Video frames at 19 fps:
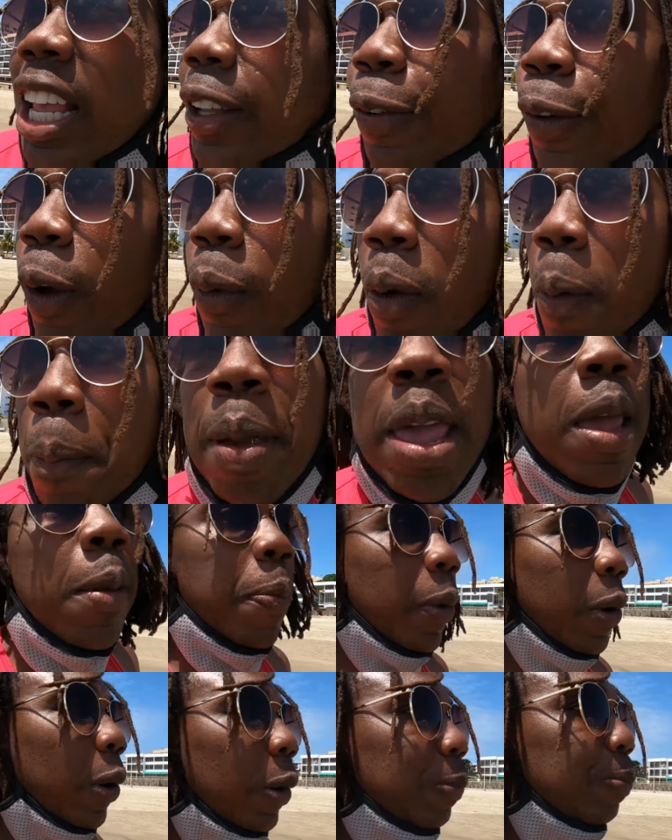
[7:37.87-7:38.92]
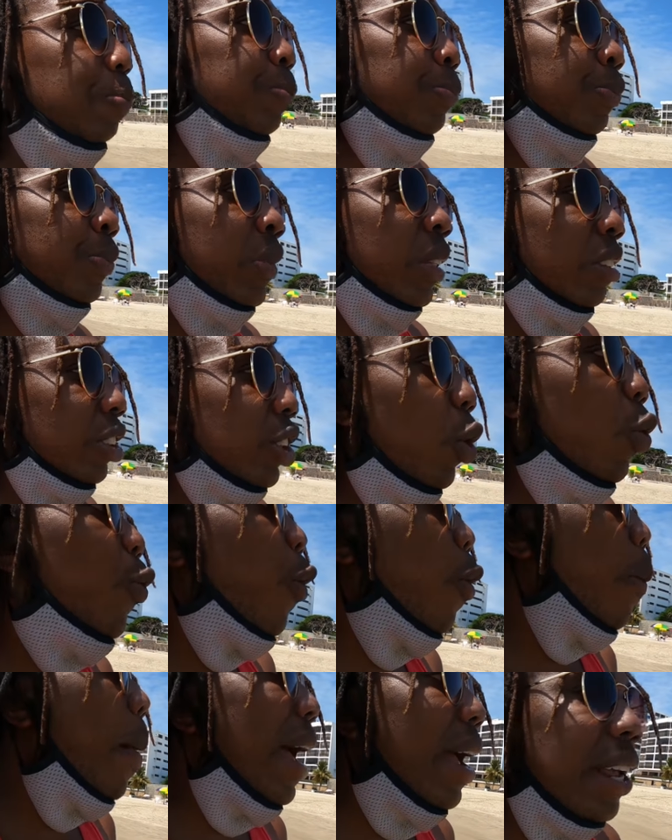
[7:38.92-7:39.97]
is full with people. So
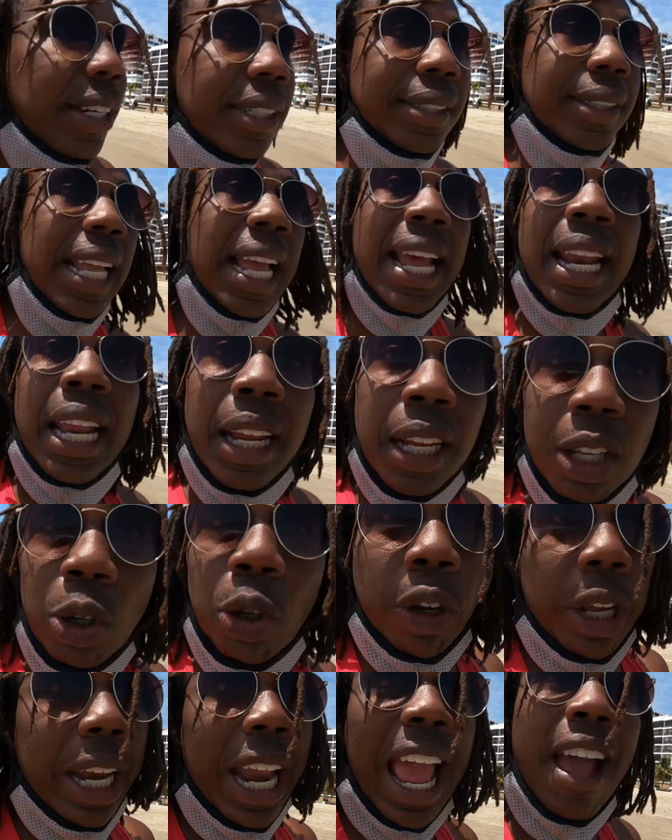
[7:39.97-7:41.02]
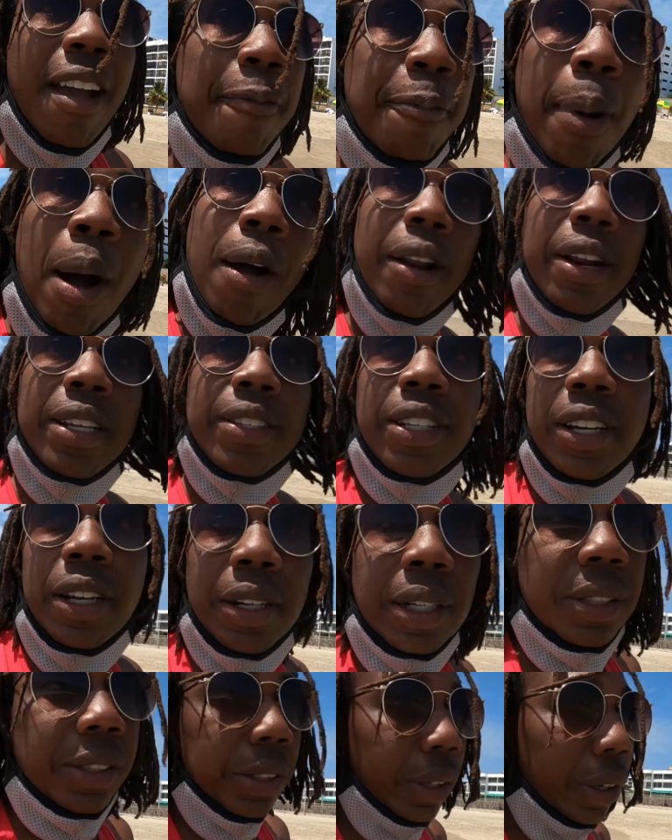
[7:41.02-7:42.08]
from my understanding, you can have parties
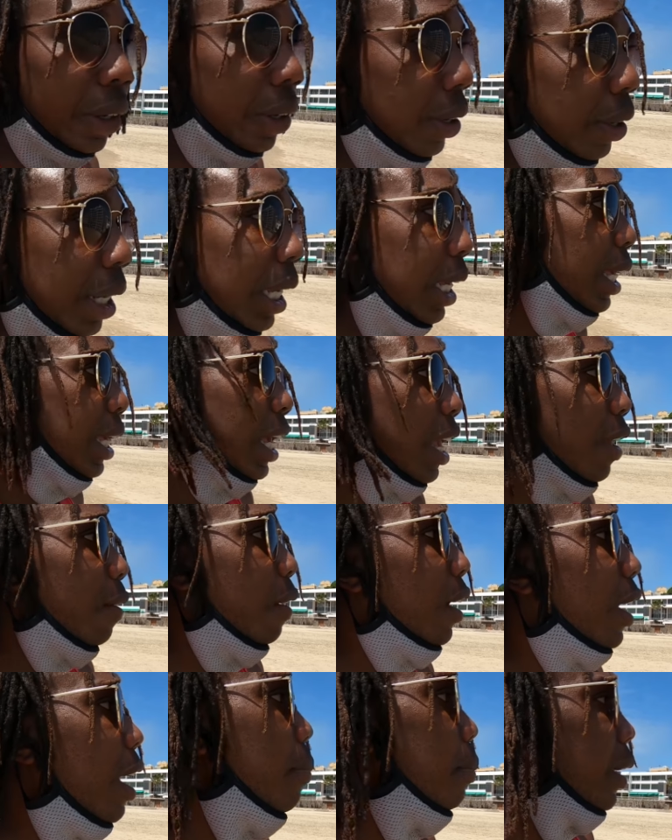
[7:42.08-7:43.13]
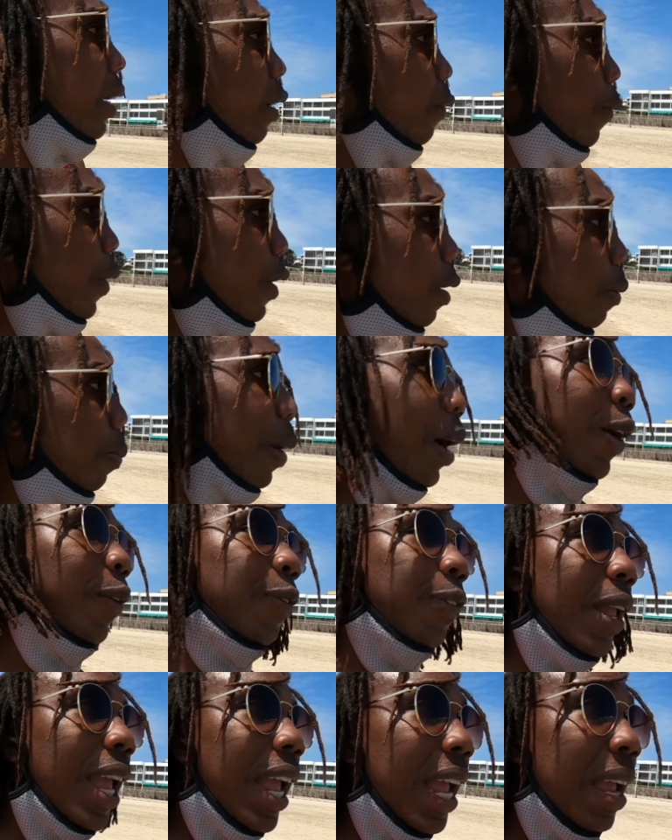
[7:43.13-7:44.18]
here. So if you're coming here for your
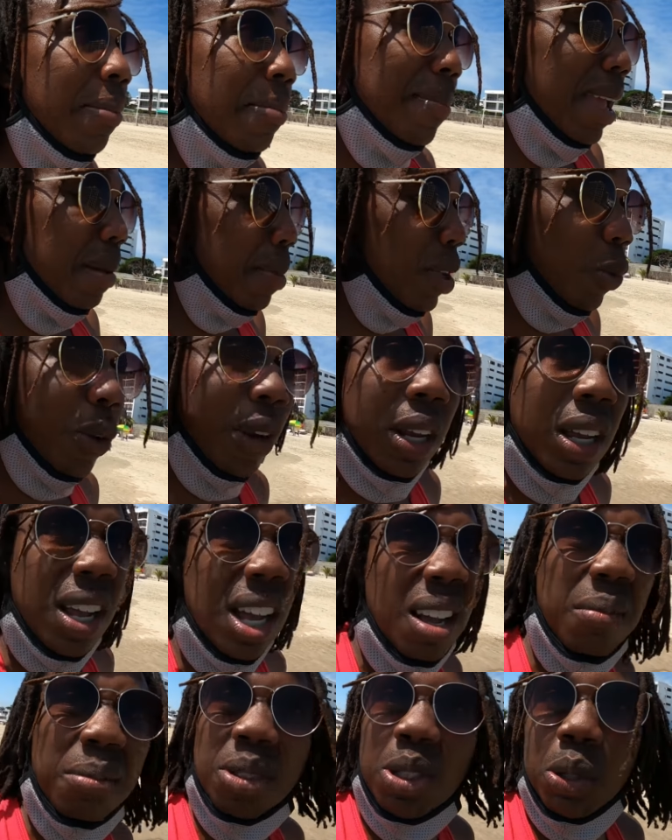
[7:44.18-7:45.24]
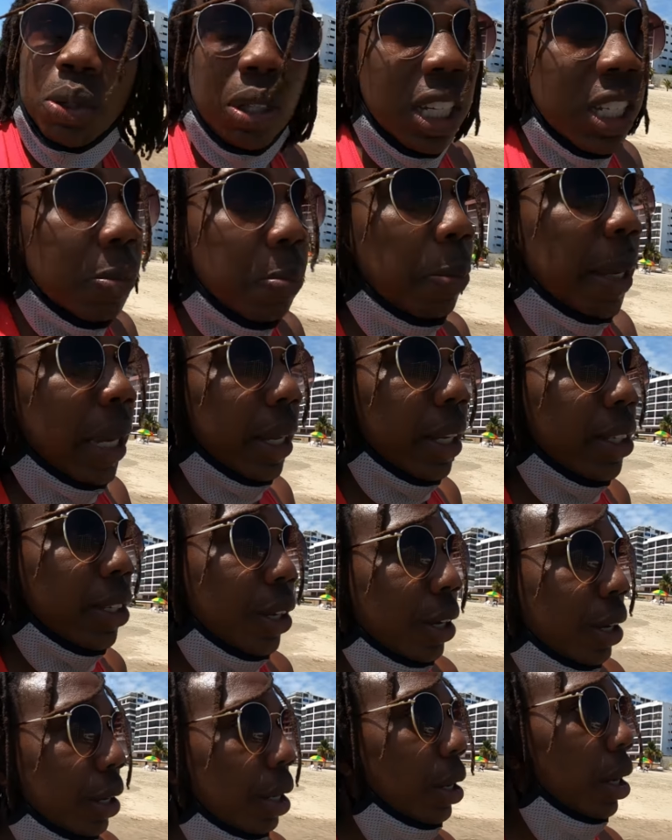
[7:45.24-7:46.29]
birthday, maybe you wanna come to this
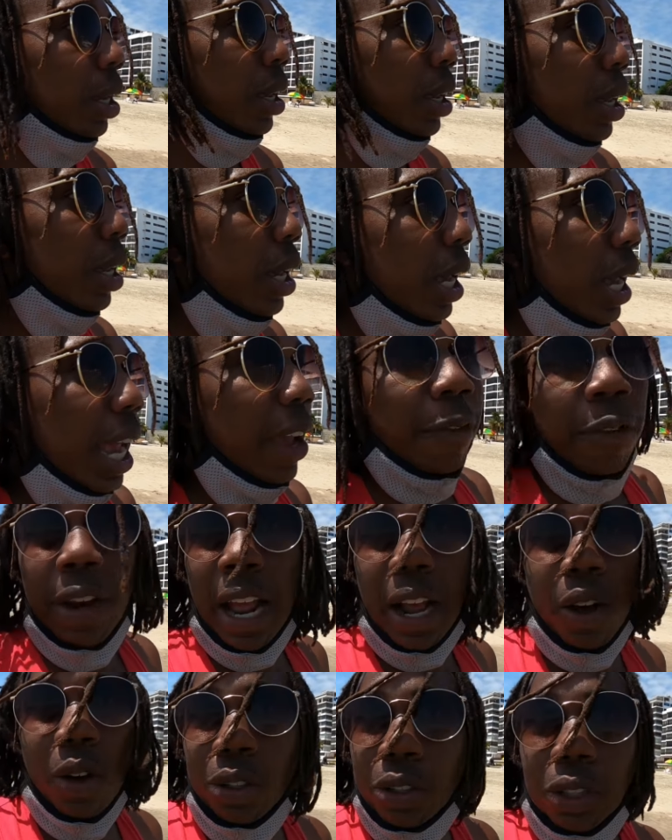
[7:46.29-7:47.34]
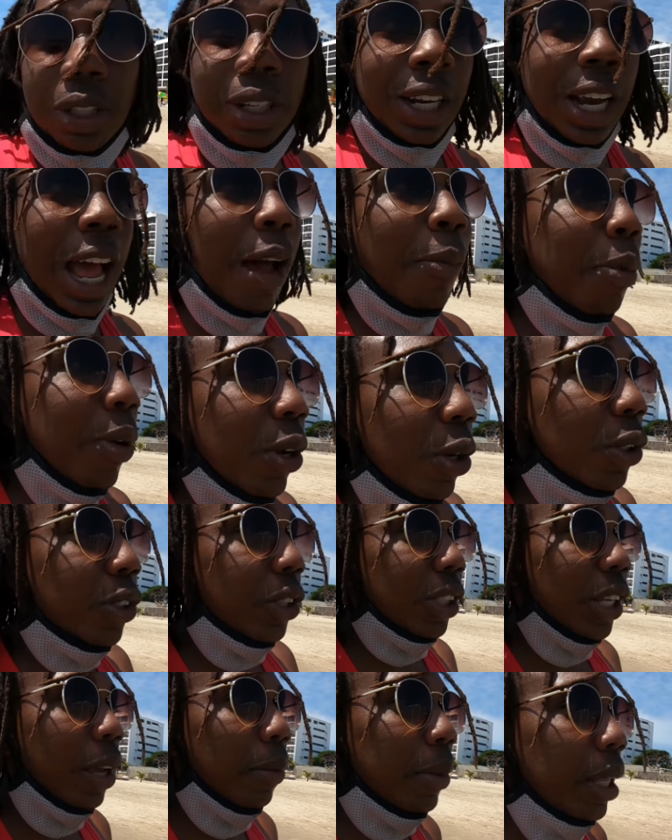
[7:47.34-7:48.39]
beach if you're not going to
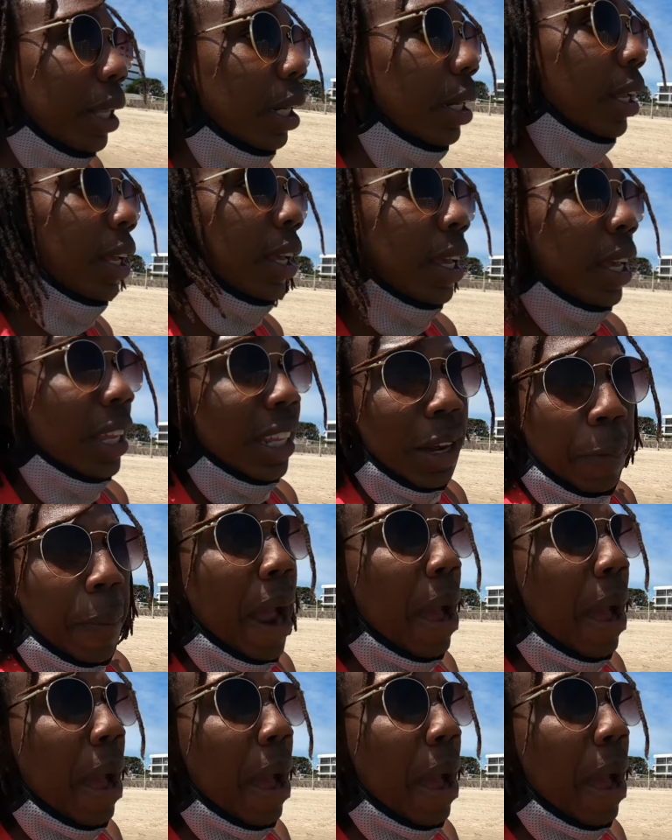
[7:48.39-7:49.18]
Galapagos or something, there are